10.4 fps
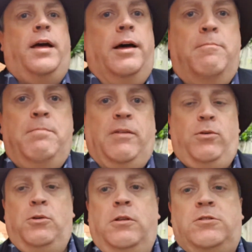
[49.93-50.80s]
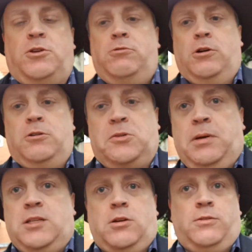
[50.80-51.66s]
um, before the two roads
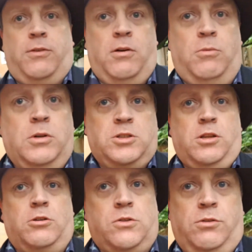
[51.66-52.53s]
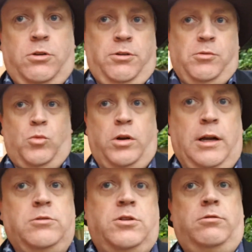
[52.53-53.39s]
split off, one to the Oxford Road and one
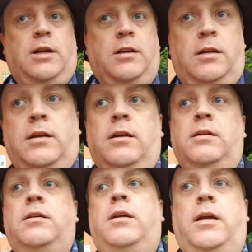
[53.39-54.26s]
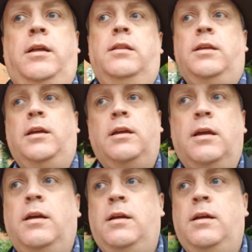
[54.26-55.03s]
out to Radley in the